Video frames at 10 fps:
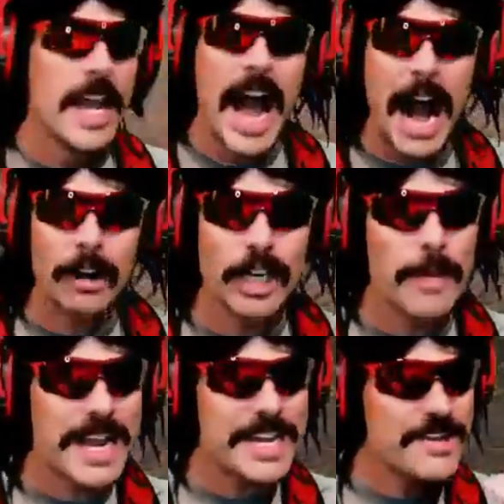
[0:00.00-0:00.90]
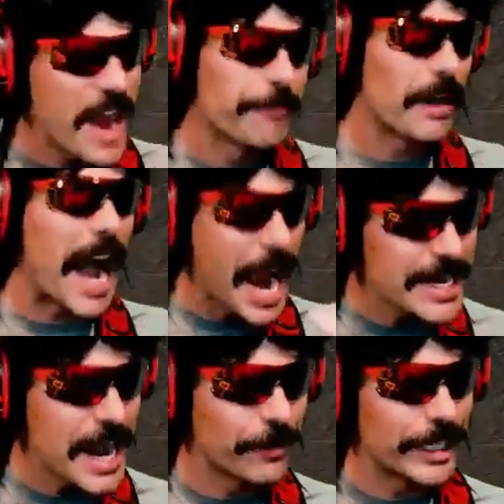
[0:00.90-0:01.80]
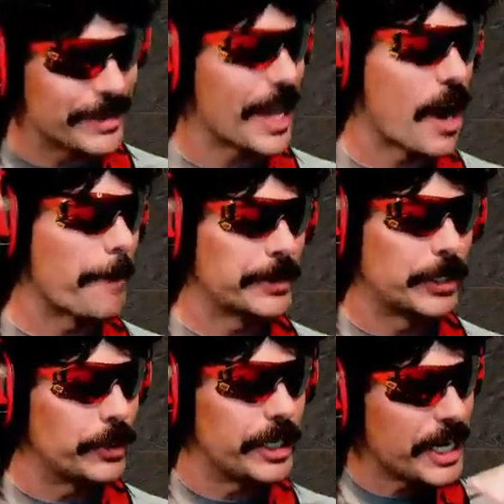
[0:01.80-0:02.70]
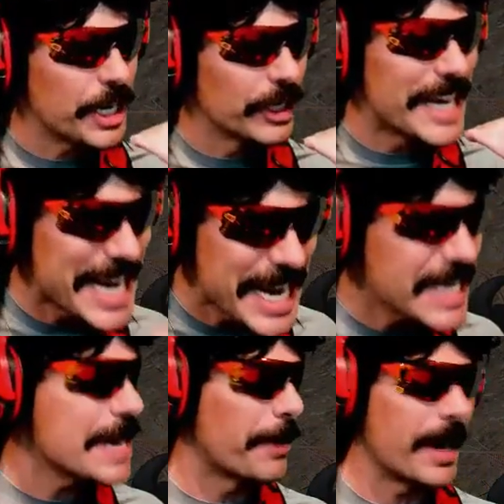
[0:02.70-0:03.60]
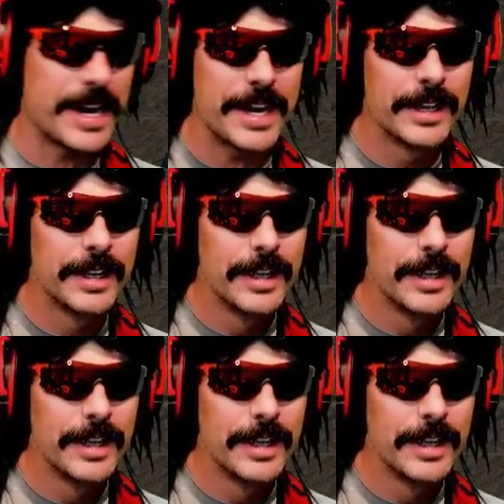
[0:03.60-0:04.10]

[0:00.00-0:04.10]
How come I never, I never get that opportunity to hear anybody